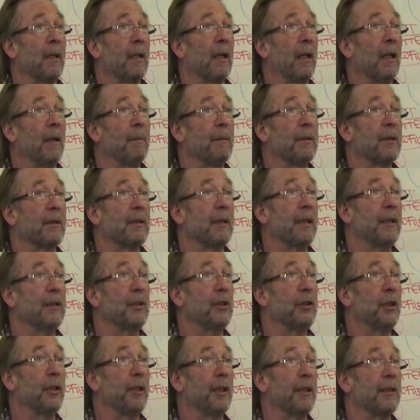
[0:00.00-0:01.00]
carpentry
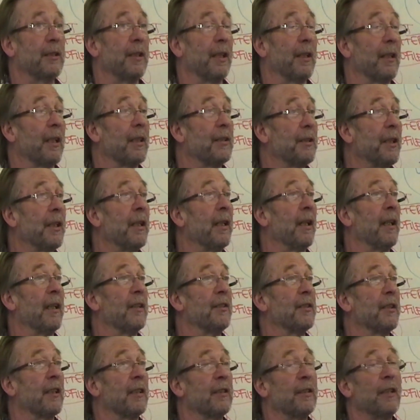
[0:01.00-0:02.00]
and joinery, and I
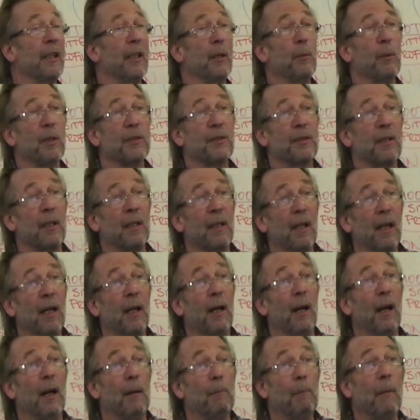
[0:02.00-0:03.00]
realised I really was a
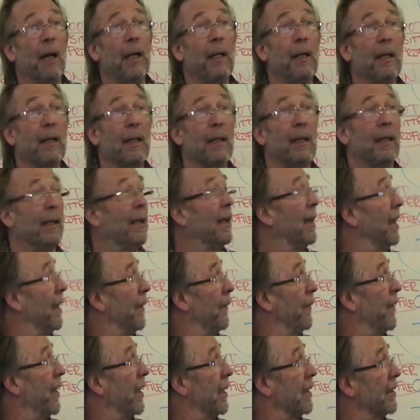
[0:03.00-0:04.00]
maker
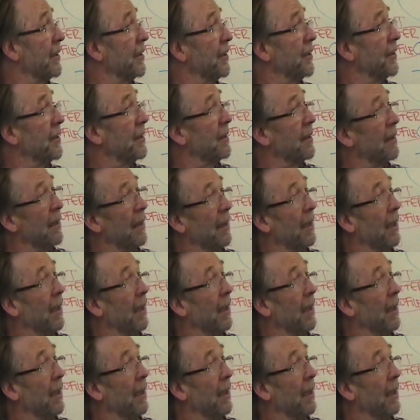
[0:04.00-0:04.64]
of things.